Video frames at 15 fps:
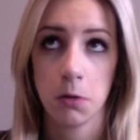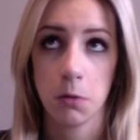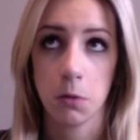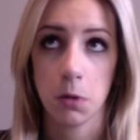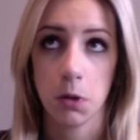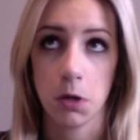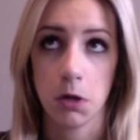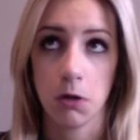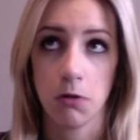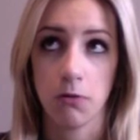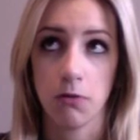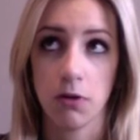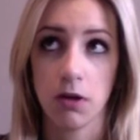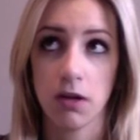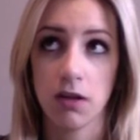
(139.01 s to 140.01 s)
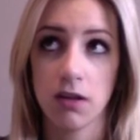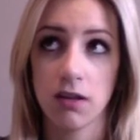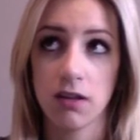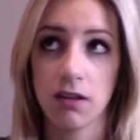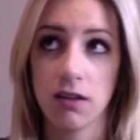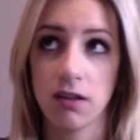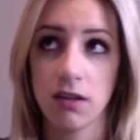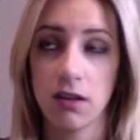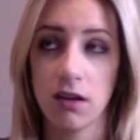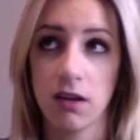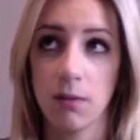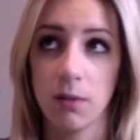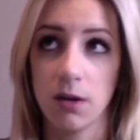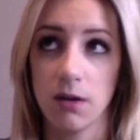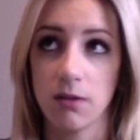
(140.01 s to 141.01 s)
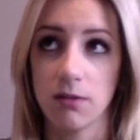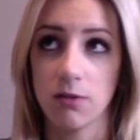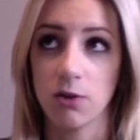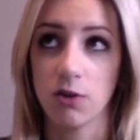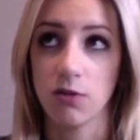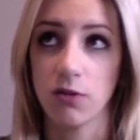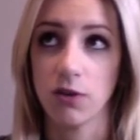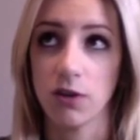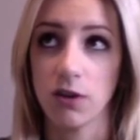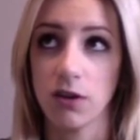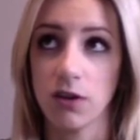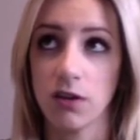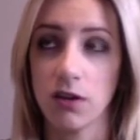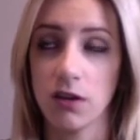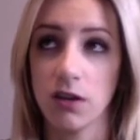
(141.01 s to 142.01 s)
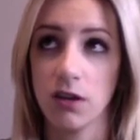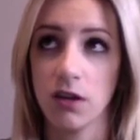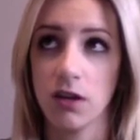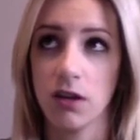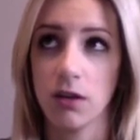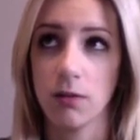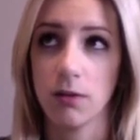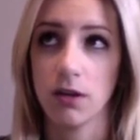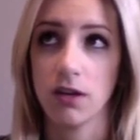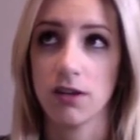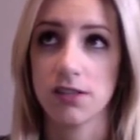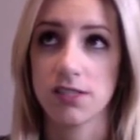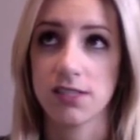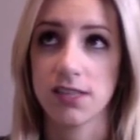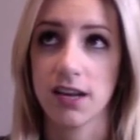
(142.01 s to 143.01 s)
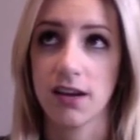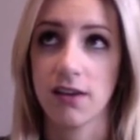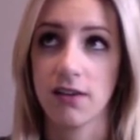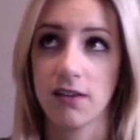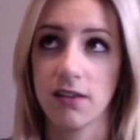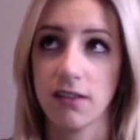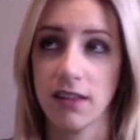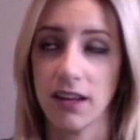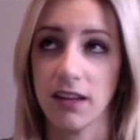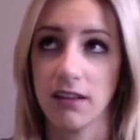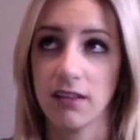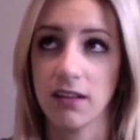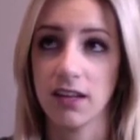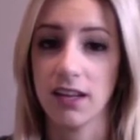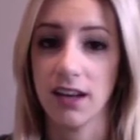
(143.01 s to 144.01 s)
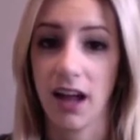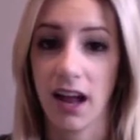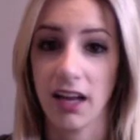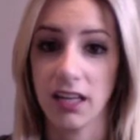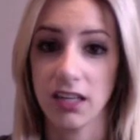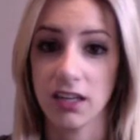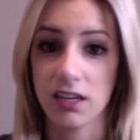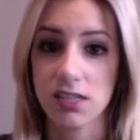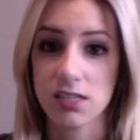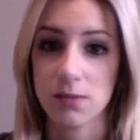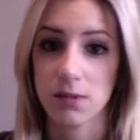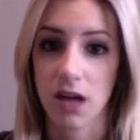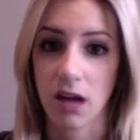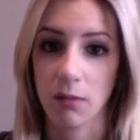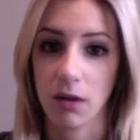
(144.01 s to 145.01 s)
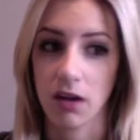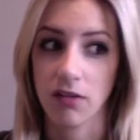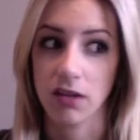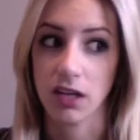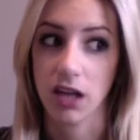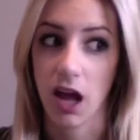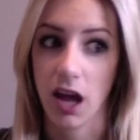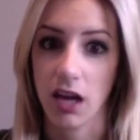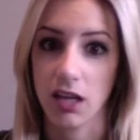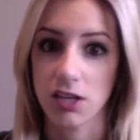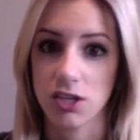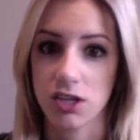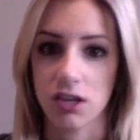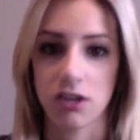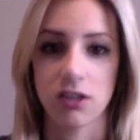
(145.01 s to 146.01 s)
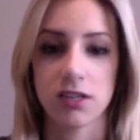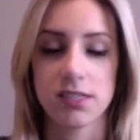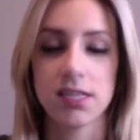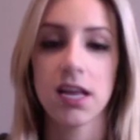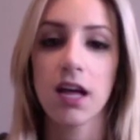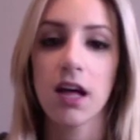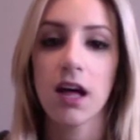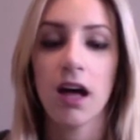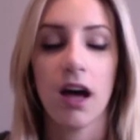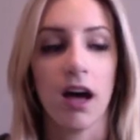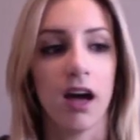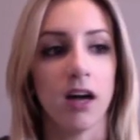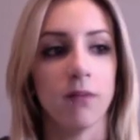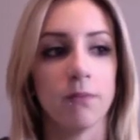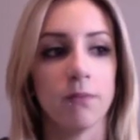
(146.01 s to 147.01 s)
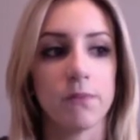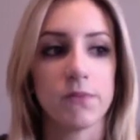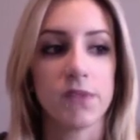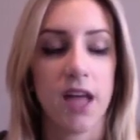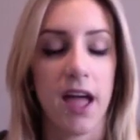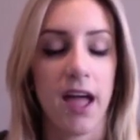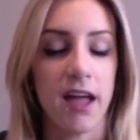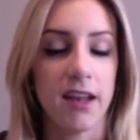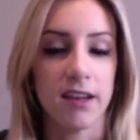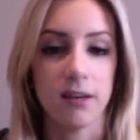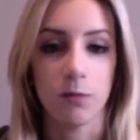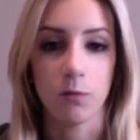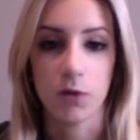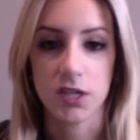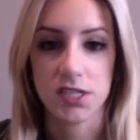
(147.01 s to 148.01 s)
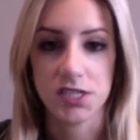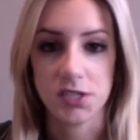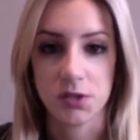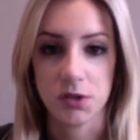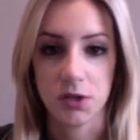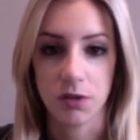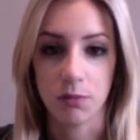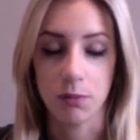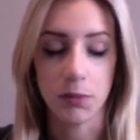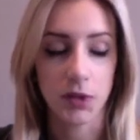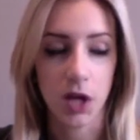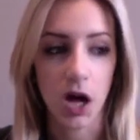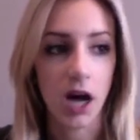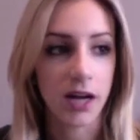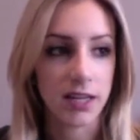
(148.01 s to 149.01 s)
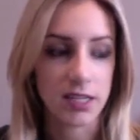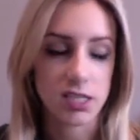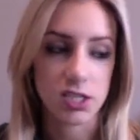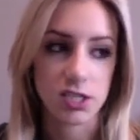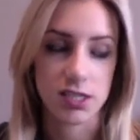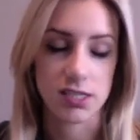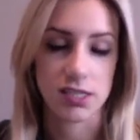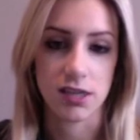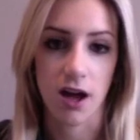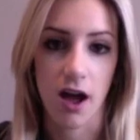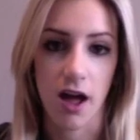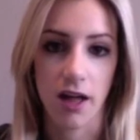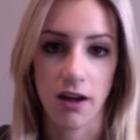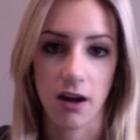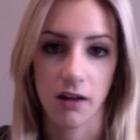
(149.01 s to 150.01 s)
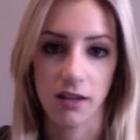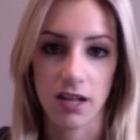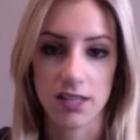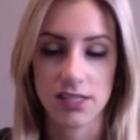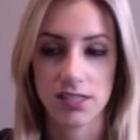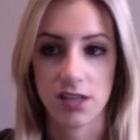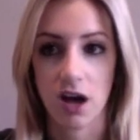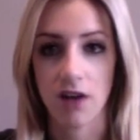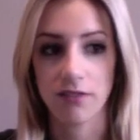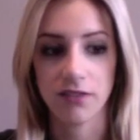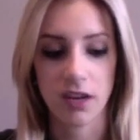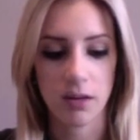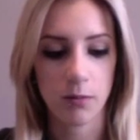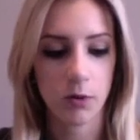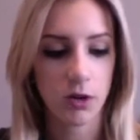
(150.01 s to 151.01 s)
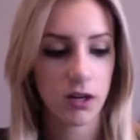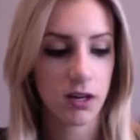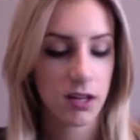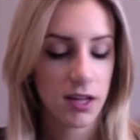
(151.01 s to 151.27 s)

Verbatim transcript: 12, middle school for three years now, like nine years. I'm dyeing my hair for like nine ish years. Um, and once you're blonde, it's just not all that soft anymore.